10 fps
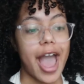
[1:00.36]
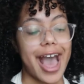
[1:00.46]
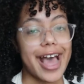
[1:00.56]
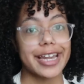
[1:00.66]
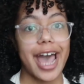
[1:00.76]

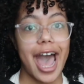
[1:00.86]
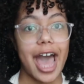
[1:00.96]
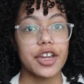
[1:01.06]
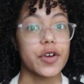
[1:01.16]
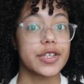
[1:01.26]
and
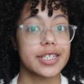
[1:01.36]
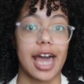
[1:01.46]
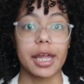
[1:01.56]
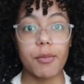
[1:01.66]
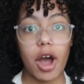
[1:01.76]
add your
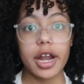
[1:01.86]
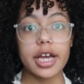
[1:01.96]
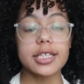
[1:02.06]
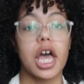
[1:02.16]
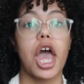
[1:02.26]
styling
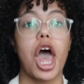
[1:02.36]
products.